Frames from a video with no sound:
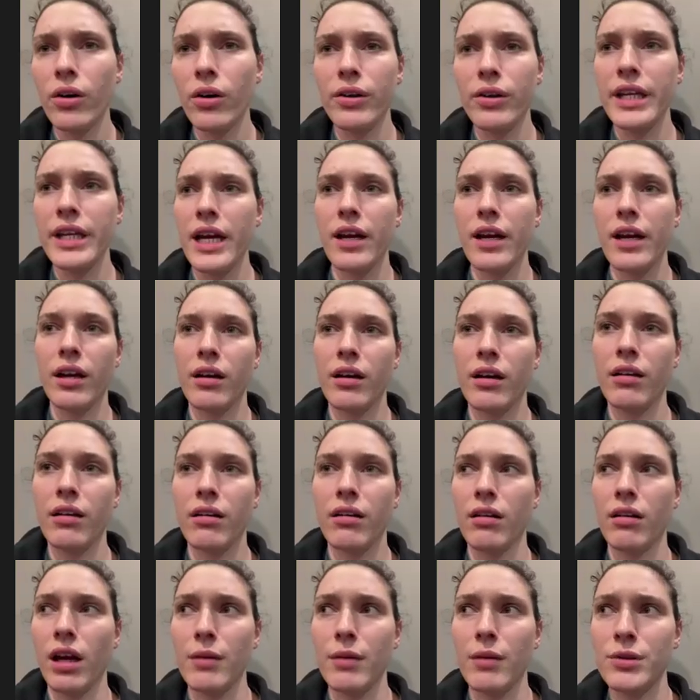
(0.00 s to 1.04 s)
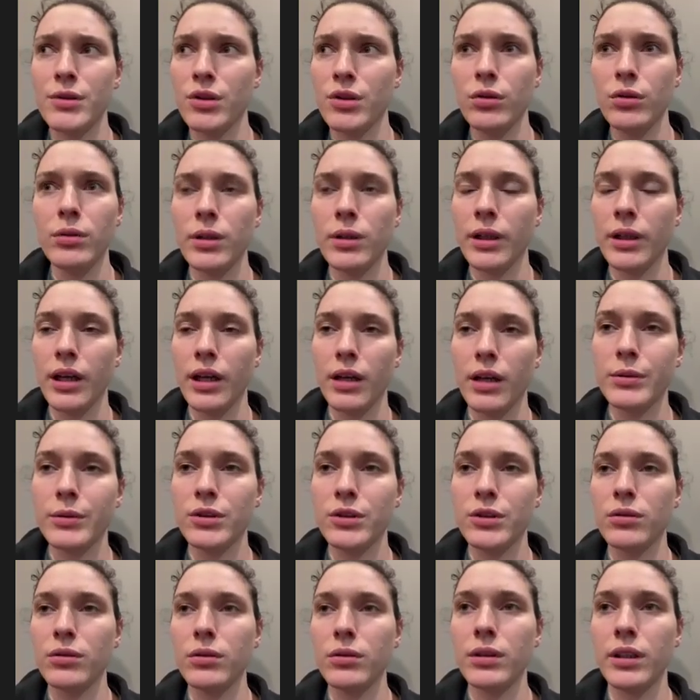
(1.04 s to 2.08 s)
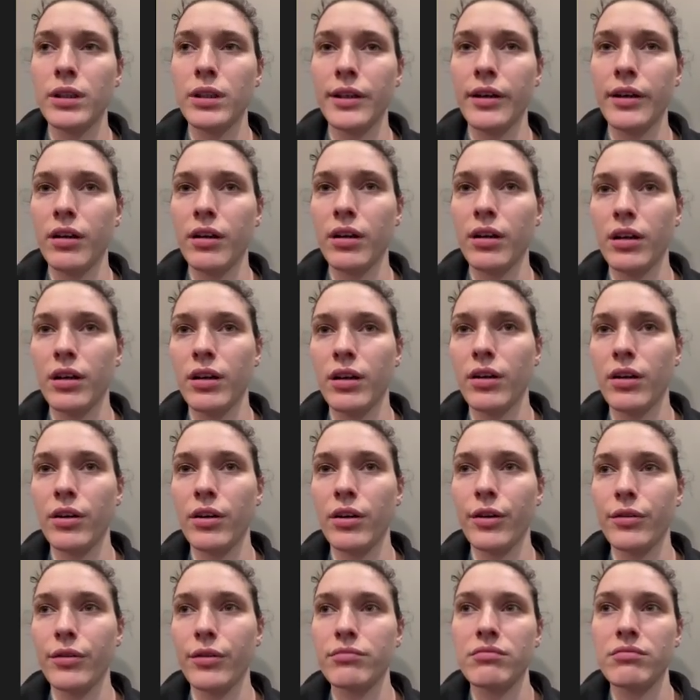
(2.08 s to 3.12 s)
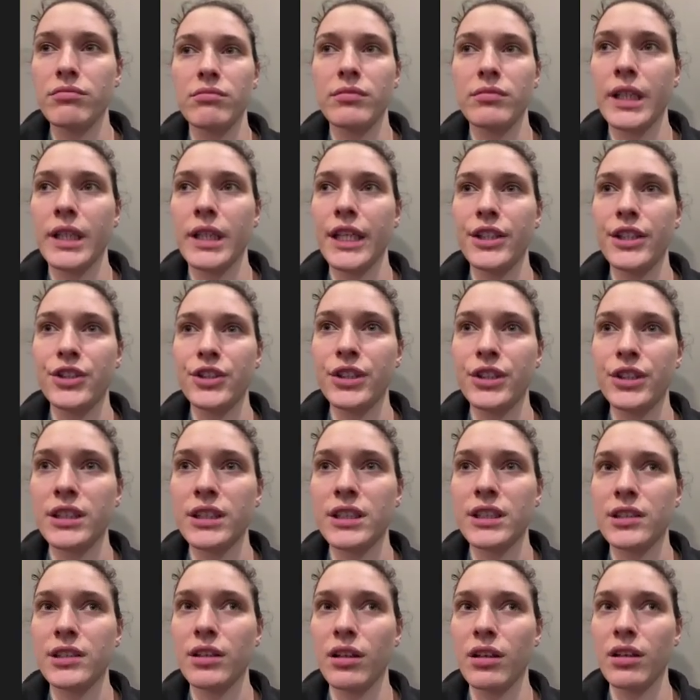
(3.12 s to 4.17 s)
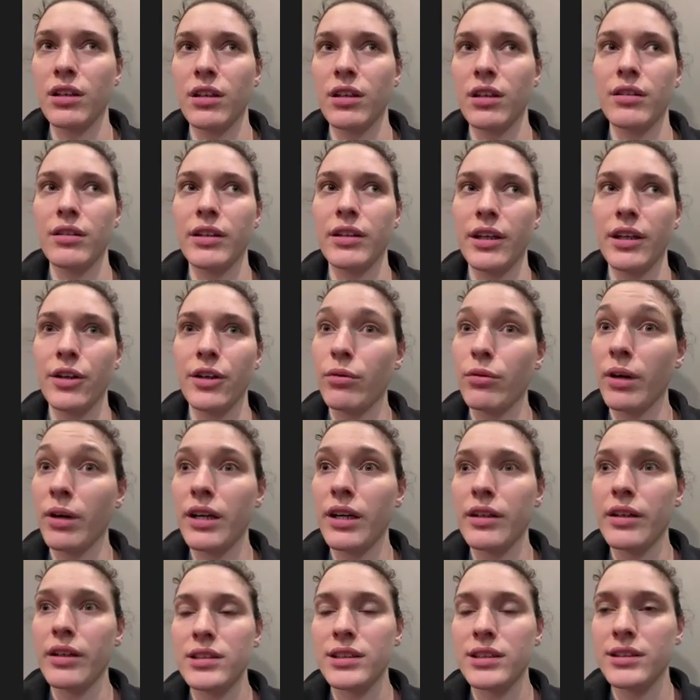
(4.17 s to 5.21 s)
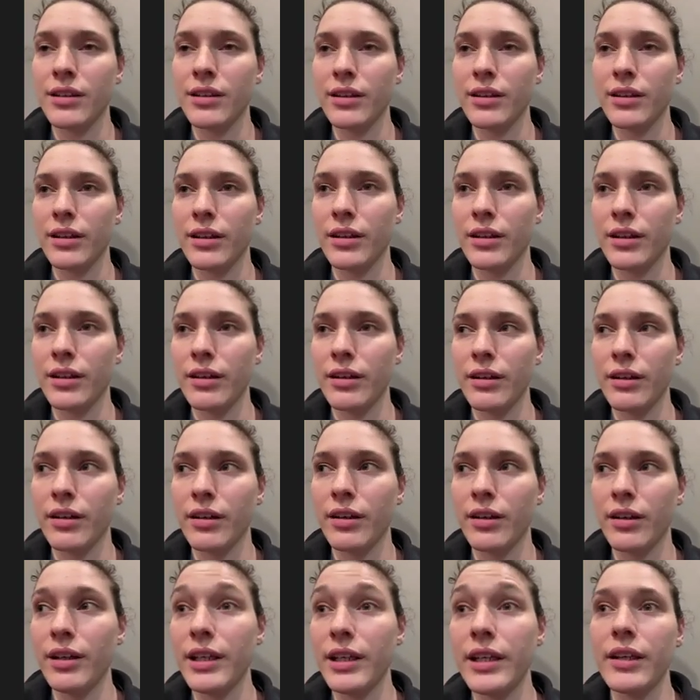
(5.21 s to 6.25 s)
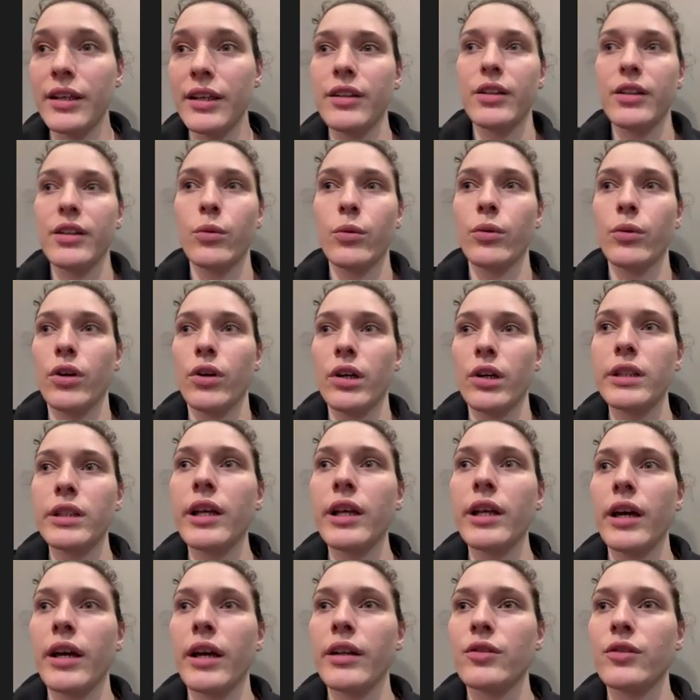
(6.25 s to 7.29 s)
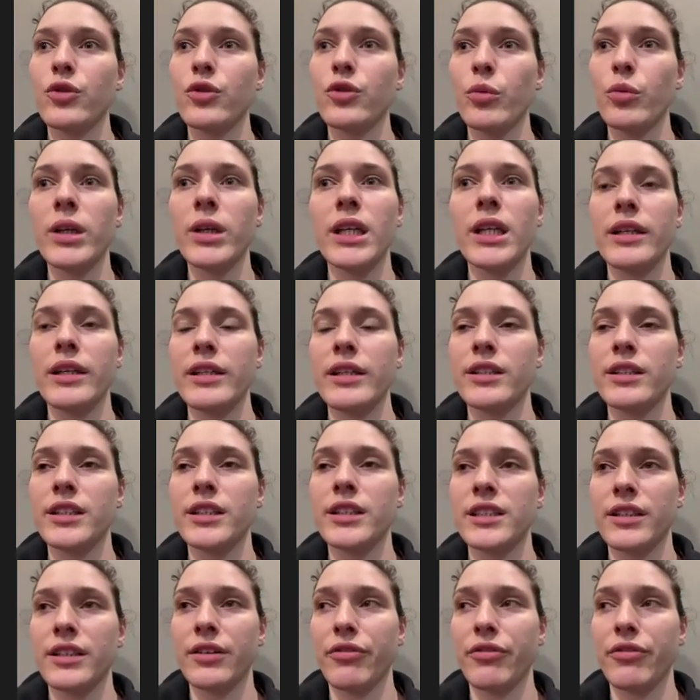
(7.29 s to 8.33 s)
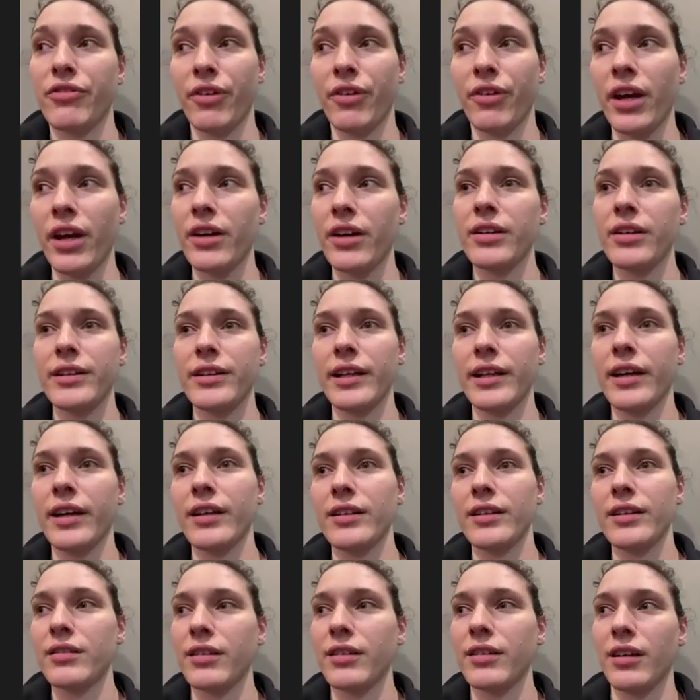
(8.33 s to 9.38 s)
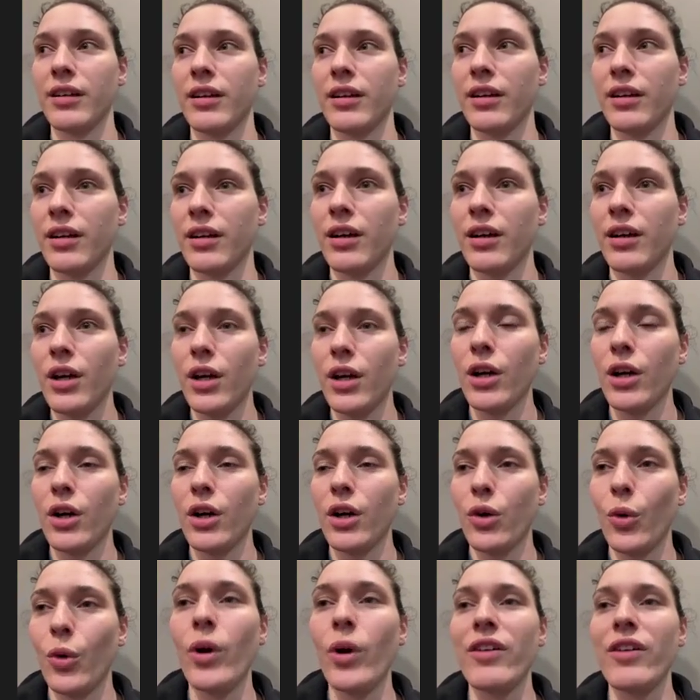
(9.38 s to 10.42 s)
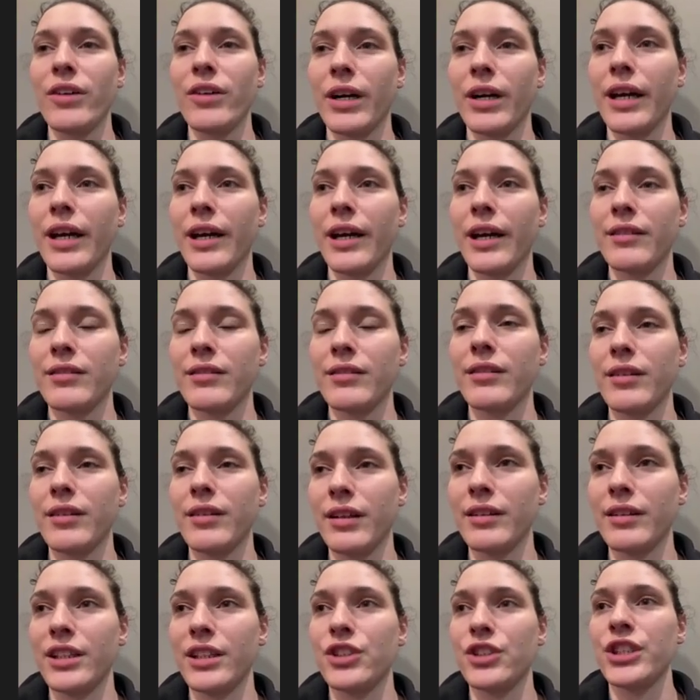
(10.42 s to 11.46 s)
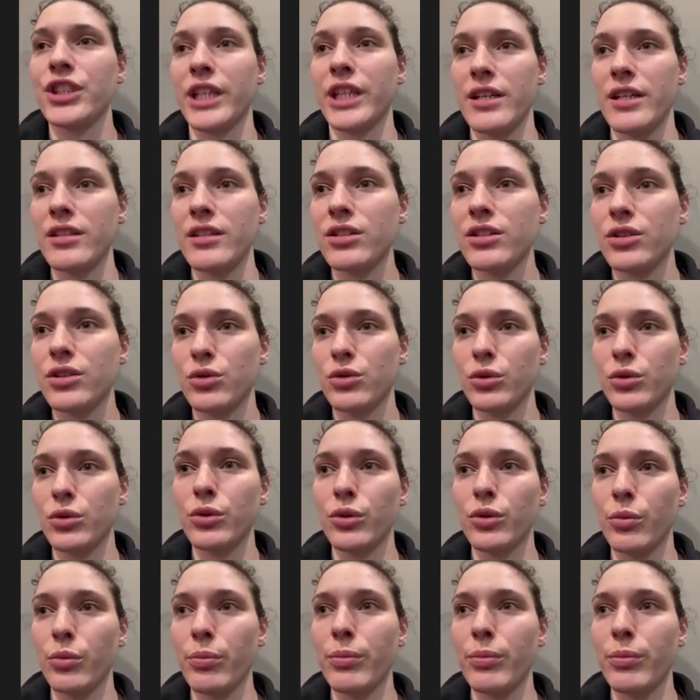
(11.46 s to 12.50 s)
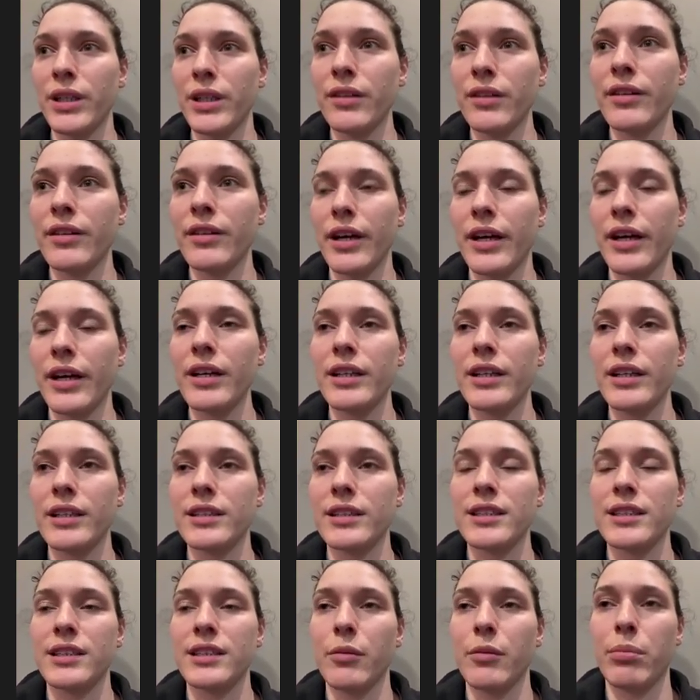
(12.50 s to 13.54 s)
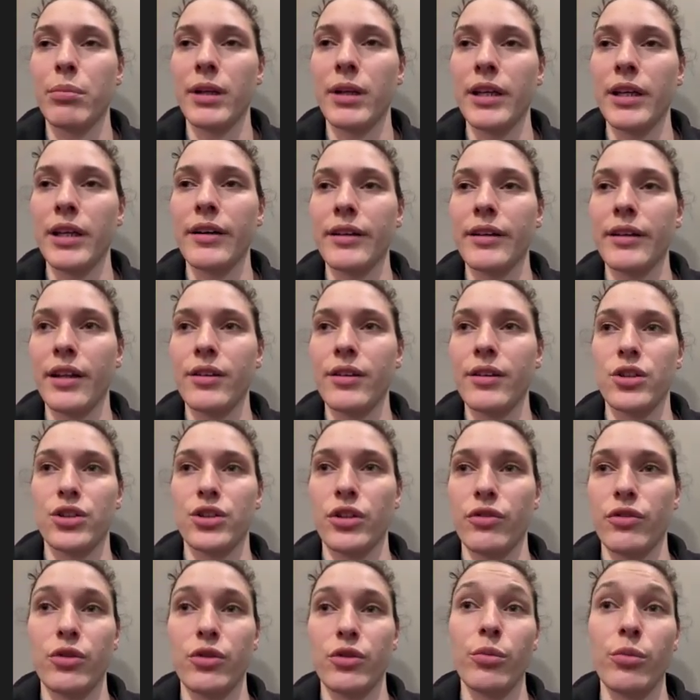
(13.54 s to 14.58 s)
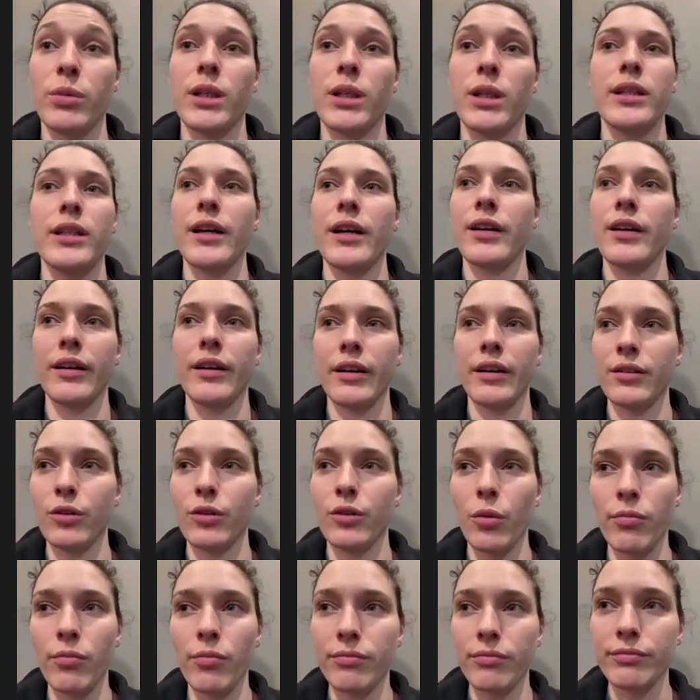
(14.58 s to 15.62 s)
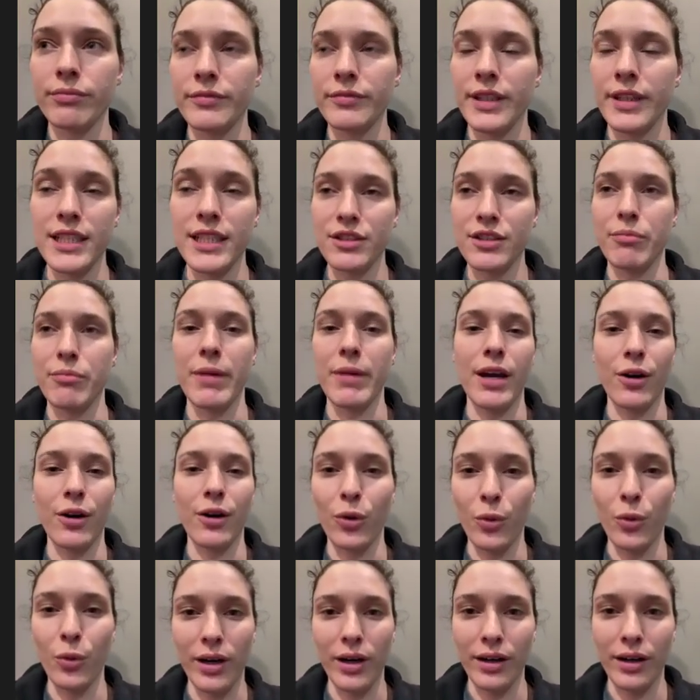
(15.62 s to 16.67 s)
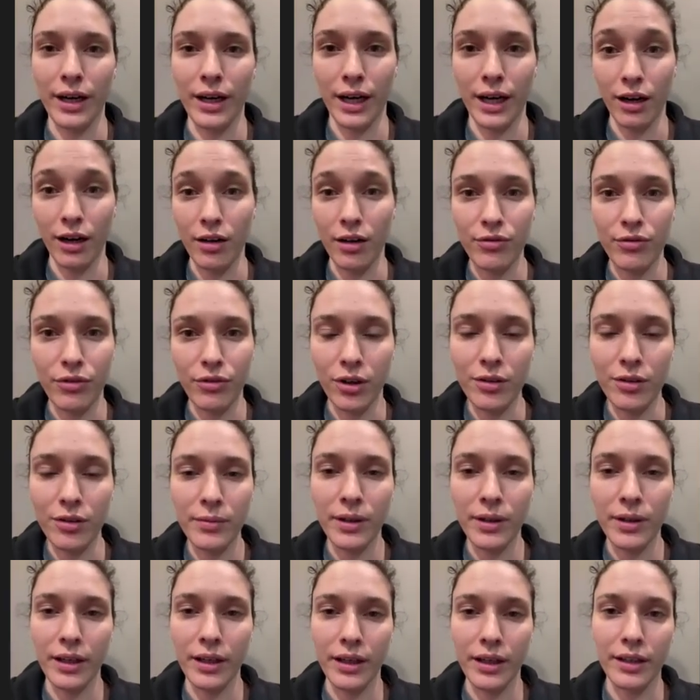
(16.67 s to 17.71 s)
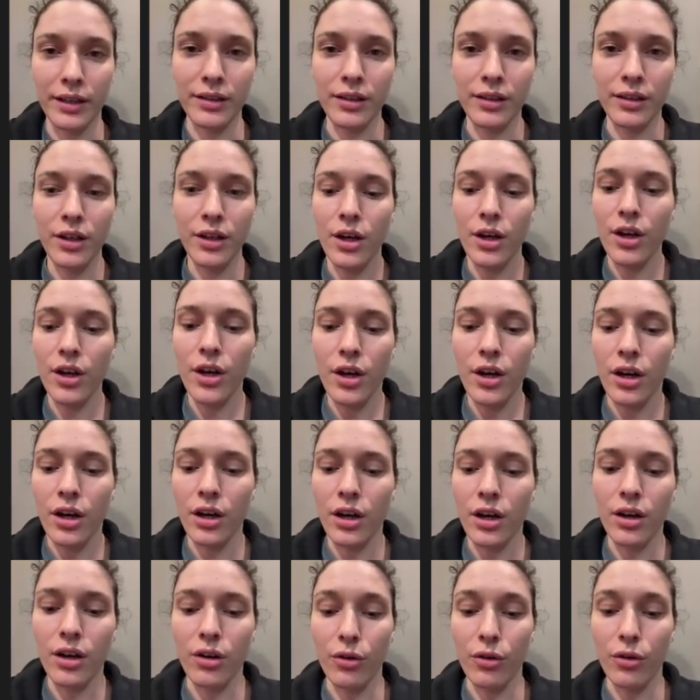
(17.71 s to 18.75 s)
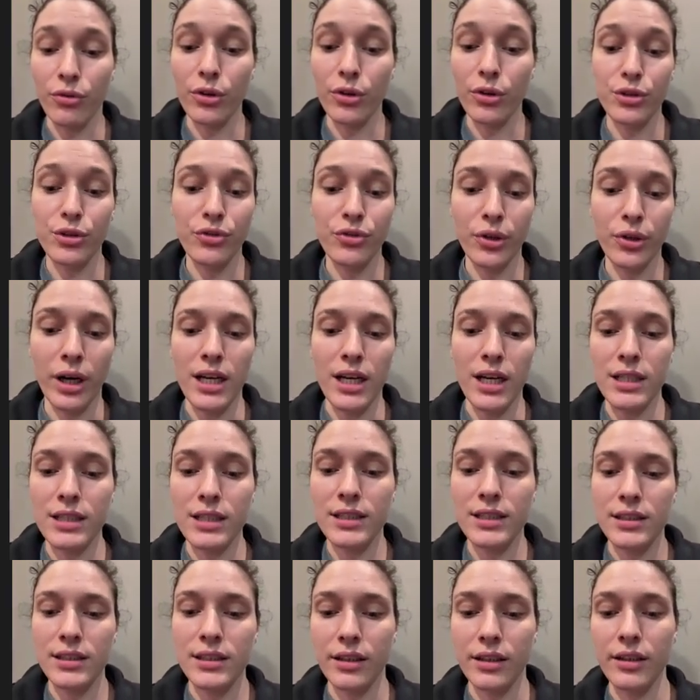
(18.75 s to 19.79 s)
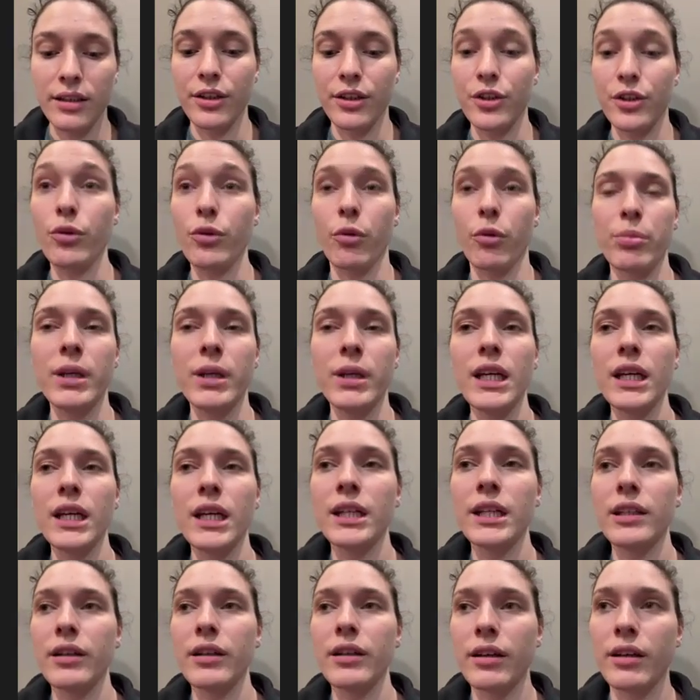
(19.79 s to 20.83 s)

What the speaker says: yeah, absolutely, absolutely. It's just the greatest league in the world. To me, it's fair that whoever get the chance to be there, it's the player that deserve to be there. Doesn't matter where they come from, and of course, for us European.